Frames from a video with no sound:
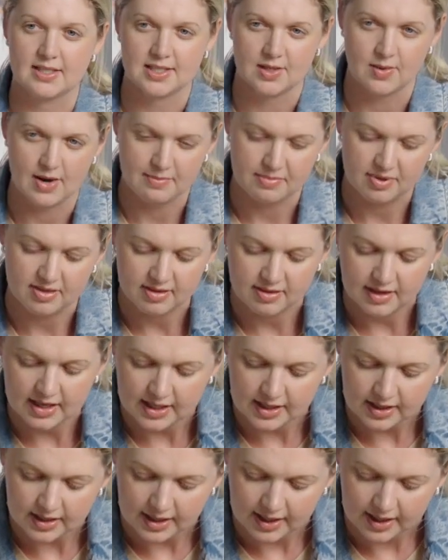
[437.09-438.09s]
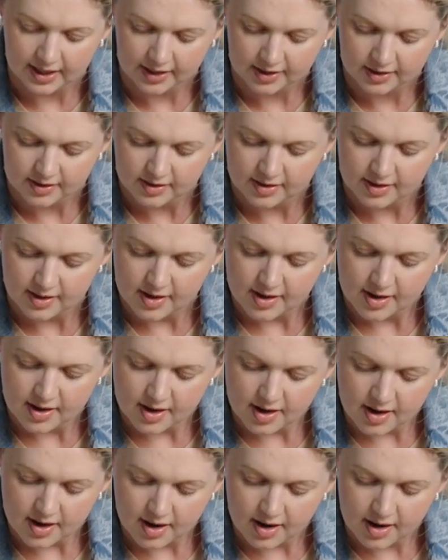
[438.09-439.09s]
So I'm thinking
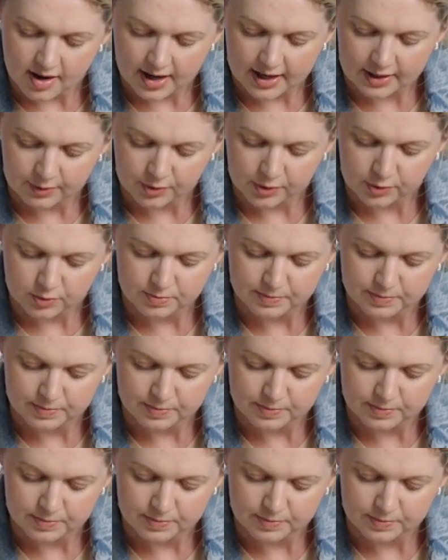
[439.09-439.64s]
I will